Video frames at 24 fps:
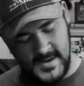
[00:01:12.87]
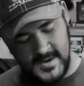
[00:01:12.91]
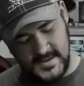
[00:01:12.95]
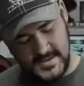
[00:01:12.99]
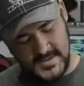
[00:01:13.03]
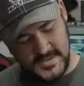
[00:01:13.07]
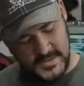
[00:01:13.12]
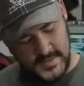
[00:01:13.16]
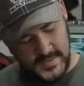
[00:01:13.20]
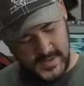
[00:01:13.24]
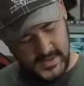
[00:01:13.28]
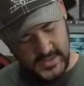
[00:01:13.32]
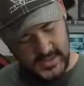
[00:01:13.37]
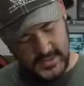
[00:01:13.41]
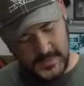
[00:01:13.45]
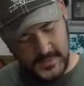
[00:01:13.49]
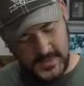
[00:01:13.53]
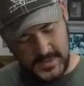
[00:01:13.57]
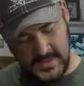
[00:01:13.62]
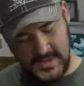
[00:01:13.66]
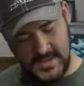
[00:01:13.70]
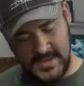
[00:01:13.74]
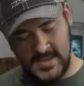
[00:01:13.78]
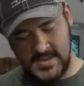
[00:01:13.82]
guys, so as
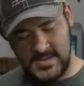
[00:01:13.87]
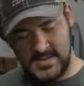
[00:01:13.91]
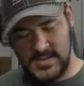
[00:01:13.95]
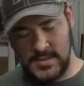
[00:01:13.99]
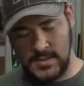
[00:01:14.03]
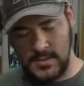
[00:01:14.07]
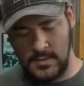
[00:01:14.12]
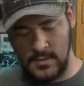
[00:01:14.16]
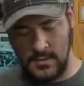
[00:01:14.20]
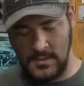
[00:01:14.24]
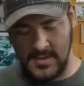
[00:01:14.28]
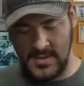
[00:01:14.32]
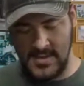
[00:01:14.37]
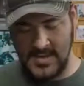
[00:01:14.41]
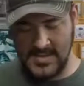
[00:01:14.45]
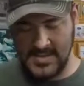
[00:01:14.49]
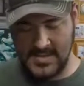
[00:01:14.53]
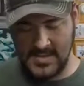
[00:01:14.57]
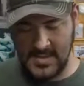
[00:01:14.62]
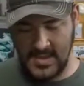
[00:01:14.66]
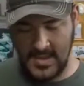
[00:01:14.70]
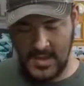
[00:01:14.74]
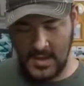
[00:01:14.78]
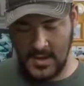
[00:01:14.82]
we get to look
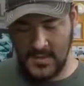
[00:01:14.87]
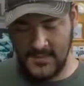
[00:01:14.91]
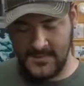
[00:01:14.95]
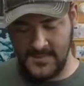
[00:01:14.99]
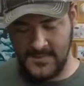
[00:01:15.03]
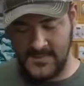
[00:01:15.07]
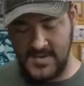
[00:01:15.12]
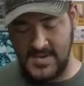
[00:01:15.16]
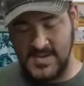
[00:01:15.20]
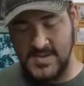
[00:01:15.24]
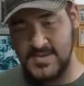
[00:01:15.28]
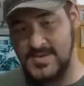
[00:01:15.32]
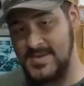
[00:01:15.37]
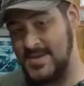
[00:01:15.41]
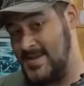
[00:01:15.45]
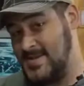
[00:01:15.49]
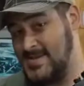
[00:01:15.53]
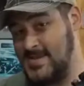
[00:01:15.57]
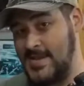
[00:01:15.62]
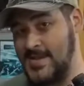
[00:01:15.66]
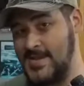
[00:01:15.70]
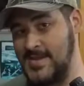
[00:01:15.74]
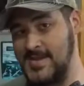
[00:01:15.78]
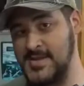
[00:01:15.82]
into the AR-15s,
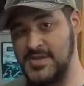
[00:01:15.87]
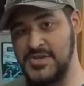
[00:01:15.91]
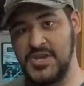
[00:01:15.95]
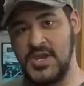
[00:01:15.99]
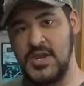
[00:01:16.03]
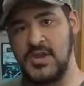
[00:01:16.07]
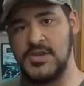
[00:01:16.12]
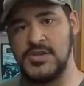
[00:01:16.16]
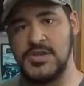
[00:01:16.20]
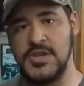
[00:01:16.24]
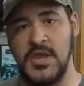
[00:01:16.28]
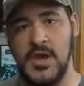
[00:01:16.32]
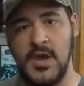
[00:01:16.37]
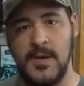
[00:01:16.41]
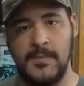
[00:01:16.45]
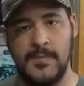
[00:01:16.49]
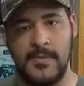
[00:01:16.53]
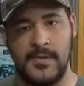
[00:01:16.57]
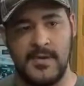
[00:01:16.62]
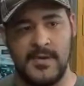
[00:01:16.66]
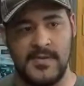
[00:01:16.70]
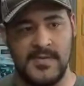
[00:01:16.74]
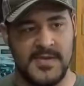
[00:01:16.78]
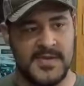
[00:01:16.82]
yes, I did change the
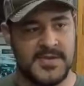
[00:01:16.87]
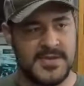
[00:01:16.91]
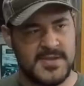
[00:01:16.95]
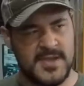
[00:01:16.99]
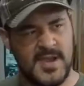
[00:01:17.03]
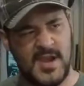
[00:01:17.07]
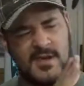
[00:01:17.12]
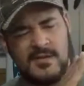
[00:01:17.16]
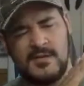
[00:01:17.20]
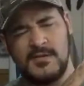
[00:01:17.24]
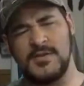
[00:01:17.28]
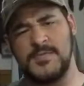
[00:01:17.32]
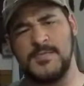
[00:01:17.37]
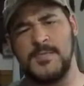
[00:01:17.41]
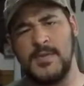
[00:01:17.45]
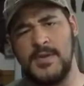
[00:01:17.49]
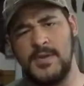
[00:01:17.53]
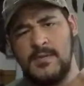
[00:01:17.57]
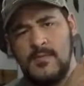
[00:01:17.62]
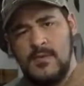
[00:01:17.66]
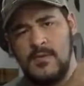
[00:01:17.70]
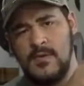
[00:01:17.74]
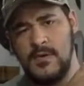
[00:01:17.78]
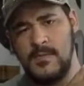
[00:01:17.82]
upper on this. I'll
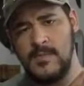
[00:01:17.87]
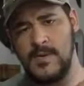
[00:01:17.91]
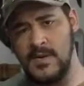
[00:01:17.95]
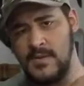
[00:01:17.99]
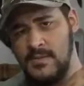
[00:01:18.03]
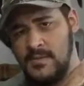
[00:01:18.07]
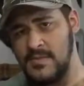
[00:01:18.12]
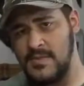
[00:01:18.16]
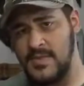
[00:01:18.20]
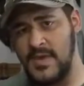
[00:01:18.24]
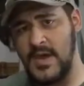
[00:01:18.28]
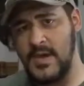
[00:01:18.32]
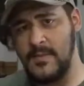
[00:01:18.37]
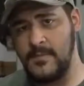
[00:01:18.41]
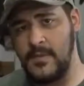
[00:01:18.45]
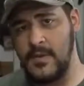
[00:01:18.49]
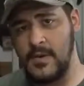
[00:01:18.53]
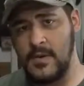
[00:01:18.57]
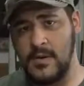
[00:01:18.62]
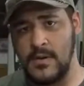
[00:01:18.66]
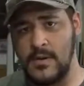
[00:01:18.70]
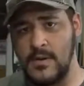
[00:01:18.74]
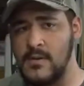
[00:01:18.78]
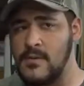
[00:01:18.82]
explain more about that
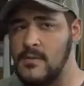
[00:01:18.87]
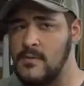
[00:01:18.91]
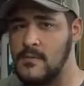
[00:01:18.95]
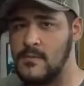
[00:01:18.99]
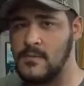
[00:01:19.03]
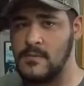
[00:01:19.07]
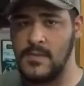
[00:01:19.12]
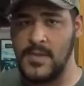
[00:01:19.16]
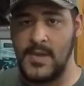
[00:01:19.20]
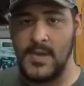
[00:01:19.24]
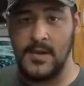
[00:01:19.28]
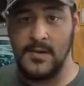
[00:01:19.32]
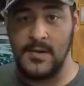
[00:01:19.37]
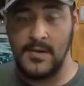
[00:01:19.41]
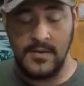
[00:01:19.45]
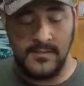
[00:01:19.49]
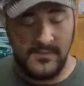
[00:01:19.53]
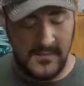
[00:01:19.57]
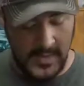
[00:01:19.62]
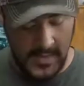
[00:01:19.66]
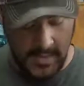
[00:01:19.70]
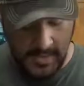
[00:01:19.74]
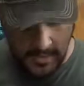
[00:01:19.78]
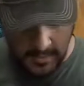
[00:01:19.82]
part later in the
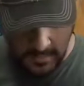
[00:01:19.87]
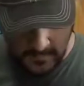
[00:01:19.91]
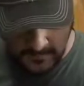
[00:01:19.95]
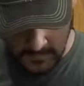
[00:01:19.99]
video.